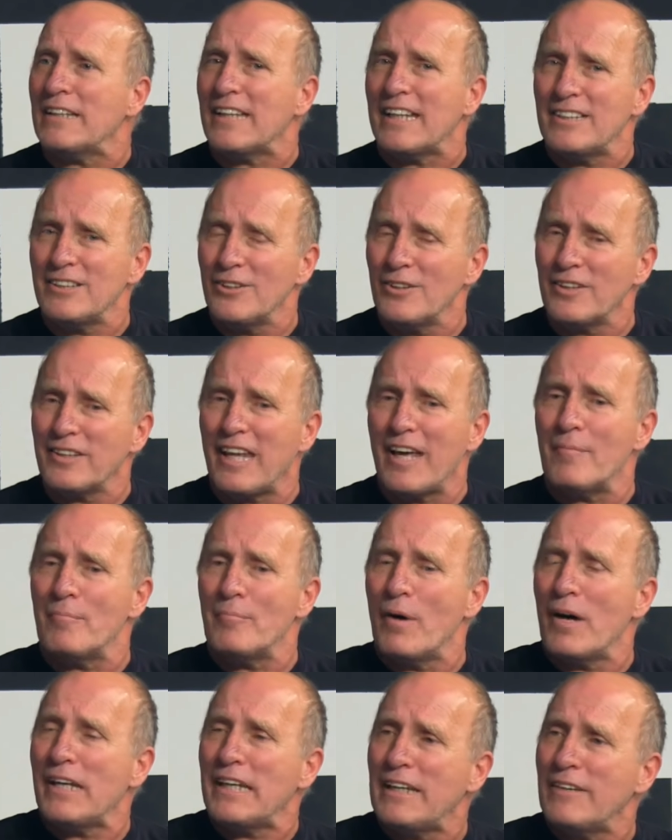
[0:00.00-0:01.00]
They took that
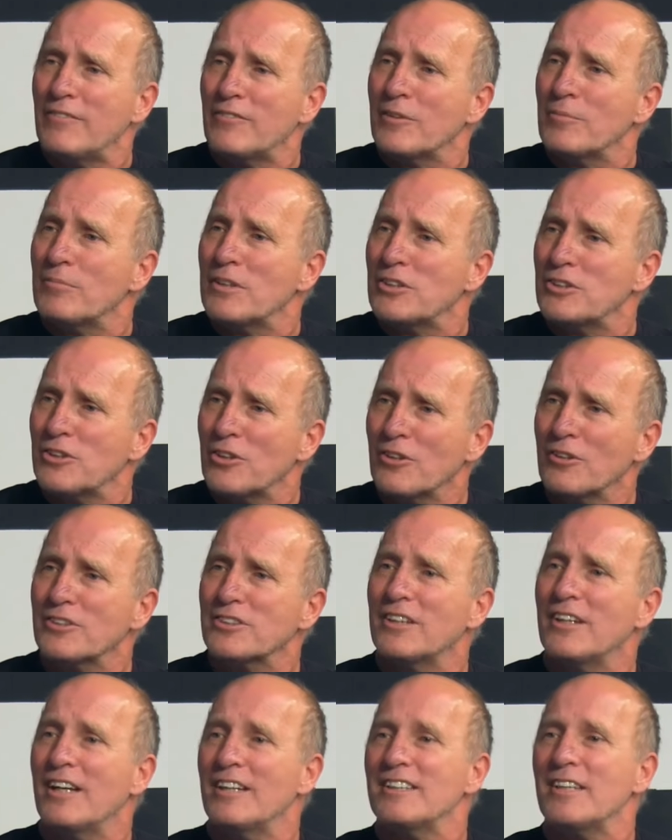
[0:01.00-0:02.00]
money from the
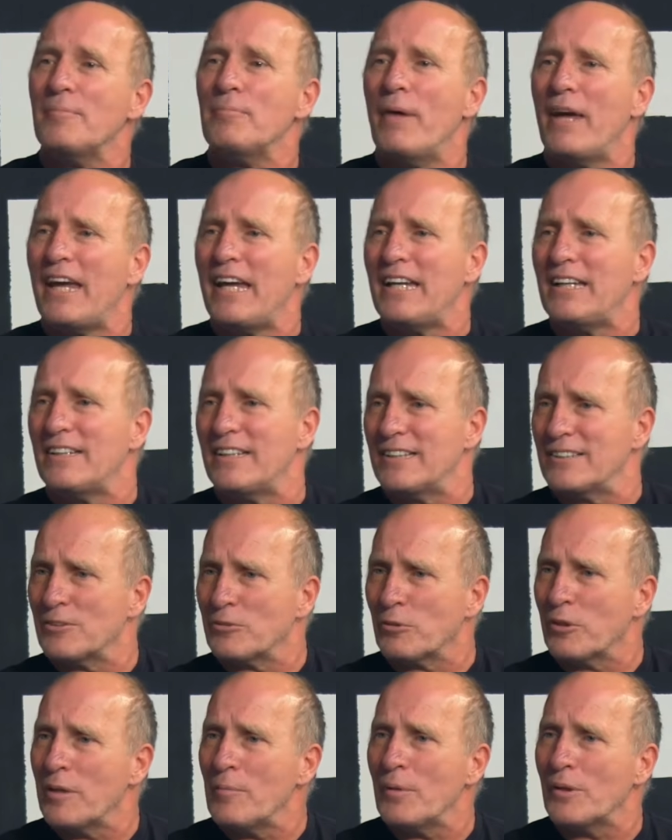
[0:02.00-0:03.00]
church to pay these
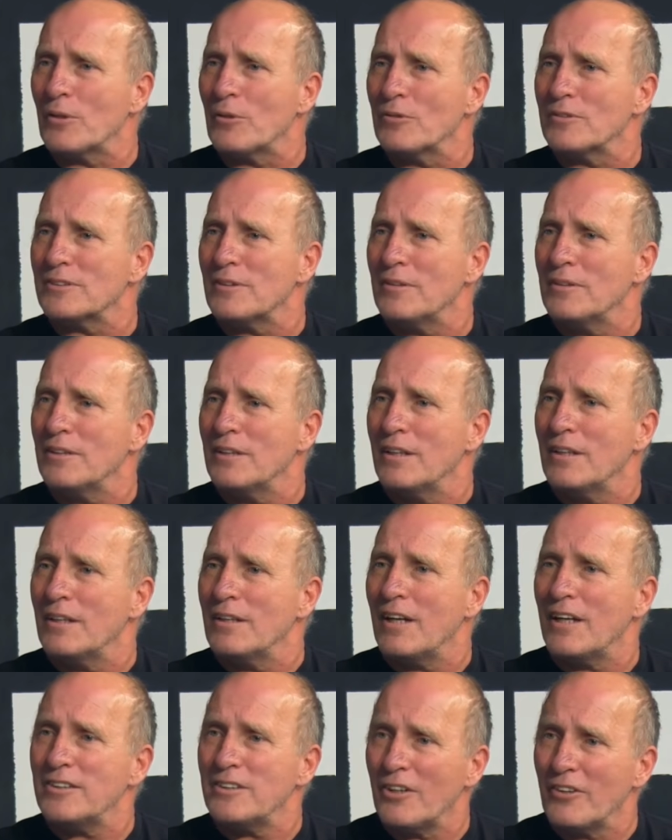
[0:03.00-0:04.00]
criminals
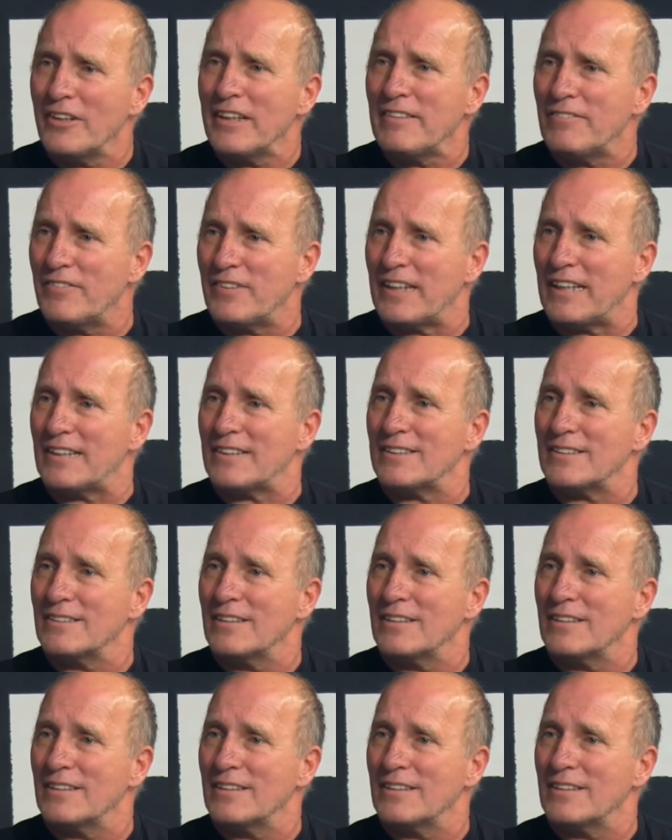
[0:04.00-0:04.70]
attorney fees.